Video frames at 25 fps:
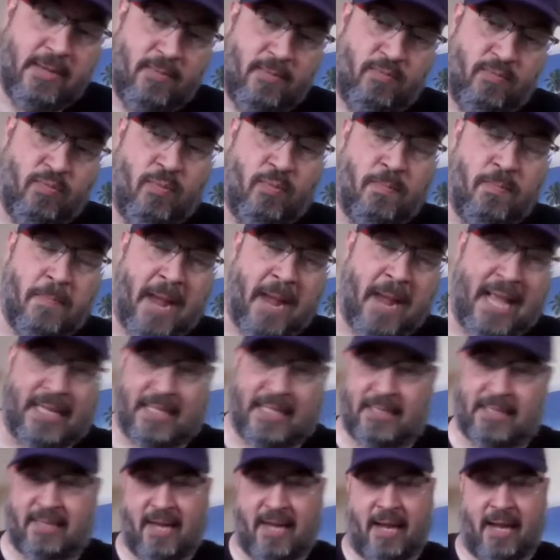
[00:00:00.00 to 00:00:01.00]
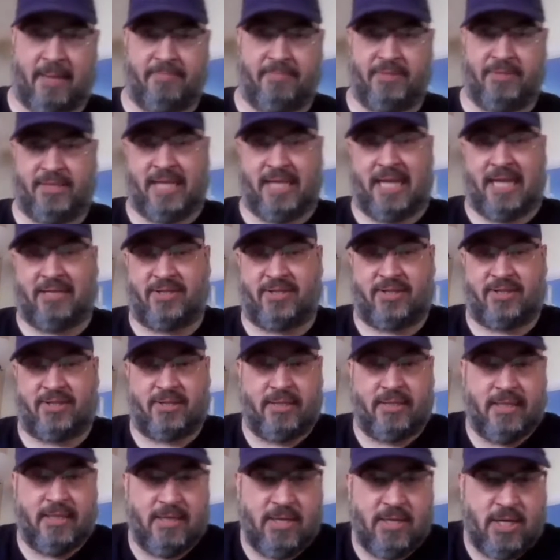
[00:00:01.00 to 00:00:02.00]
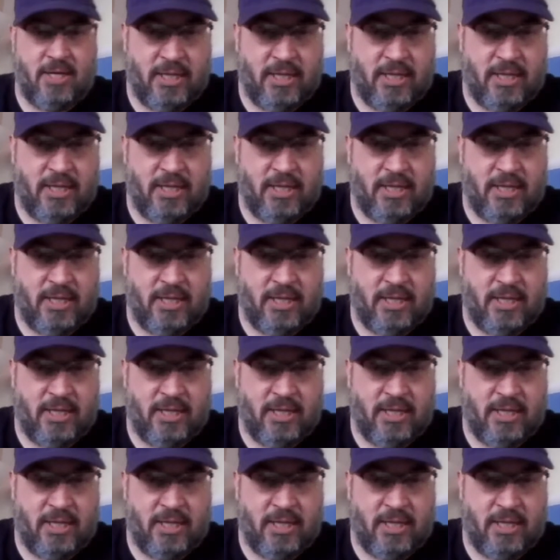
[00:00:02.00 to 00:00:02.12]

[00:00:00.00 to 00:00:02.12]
Many times, that's